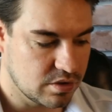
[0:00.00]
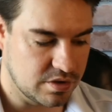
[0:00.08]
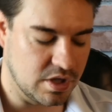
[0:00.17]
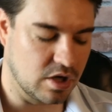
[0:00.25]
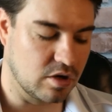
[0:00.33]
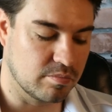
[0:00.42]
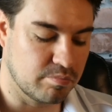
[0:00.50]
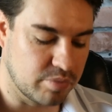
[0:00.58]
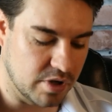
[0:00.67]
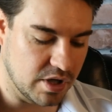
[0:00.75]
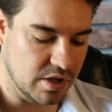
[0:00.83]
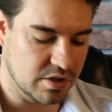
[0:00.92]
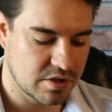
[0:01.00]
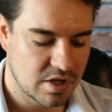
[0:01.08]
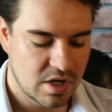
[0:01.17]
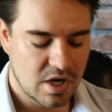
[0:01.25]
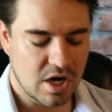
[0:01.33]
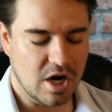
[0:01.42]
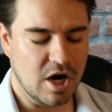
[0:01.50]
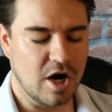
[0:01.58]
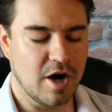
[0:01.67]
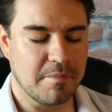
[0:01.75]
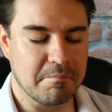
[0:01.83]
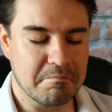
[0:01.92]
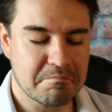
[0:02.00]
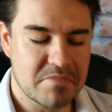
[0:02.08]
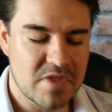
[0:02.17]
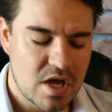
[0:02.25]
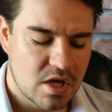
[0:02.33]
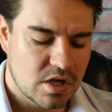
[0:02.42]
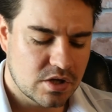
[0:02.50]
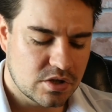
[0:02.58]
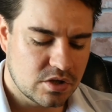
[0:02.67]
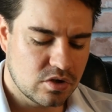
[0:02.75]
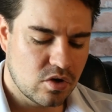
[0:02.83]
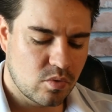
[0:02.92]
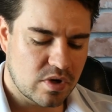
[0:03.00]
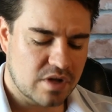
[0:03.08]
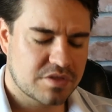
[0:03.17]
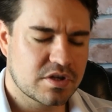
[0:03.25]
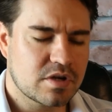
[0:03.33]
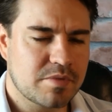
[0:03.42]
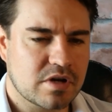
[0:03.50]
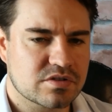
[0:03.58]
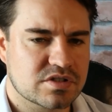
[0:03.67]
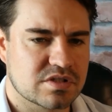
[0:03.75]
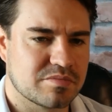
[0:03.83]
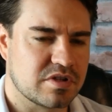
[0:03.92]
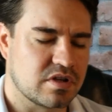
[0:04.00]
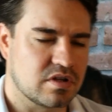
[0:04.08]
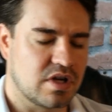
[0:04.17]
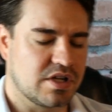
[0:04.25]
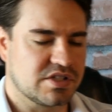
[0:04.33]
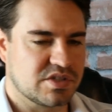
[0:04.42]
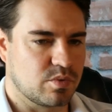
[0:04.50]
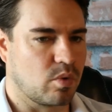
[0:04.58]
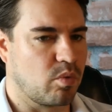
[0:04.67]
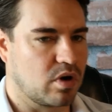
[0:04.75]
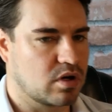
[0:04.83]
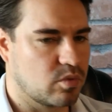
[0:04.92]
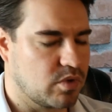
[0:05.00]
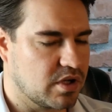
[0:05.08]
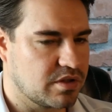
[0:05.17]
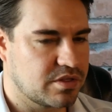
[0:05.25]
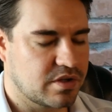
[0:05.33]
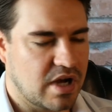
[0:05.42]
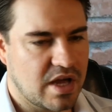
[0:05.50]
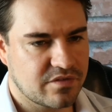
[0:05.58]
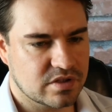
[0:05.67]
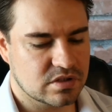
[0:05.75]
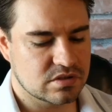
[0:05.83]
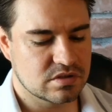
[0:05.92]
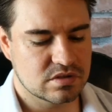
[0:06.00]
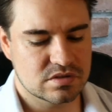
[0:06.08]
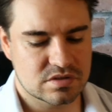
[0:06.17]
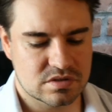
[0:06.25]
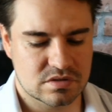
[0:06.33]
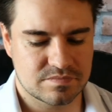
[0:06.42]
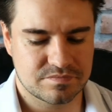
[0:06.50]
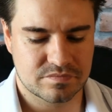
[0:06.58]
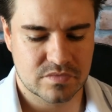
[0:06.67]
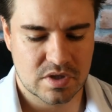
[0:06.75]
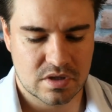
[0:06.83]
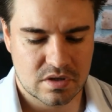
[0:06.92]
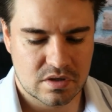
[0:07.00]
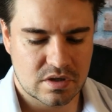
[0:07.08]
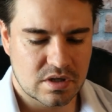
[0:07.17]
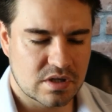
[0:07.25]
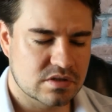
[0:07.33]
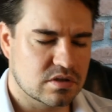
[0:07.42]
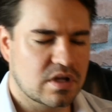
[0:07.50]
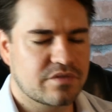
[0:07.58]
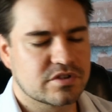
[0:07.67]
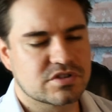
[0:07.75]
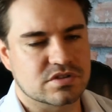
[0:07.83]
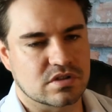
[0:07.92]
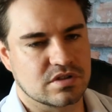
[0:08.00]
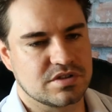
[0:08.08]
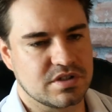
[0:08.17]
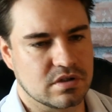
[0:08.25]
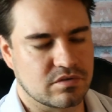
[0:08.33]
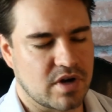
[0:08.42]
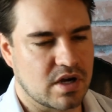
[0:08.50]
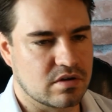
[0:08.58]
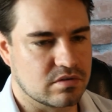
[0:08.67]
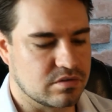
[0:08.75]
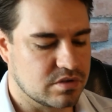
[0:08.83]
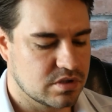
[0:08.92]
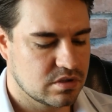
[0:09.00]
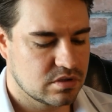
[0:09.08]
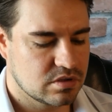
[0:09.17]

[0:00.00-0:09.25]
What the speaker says: there, but when I think about some of the clients that we're working with, it's a lot of uncertainty around,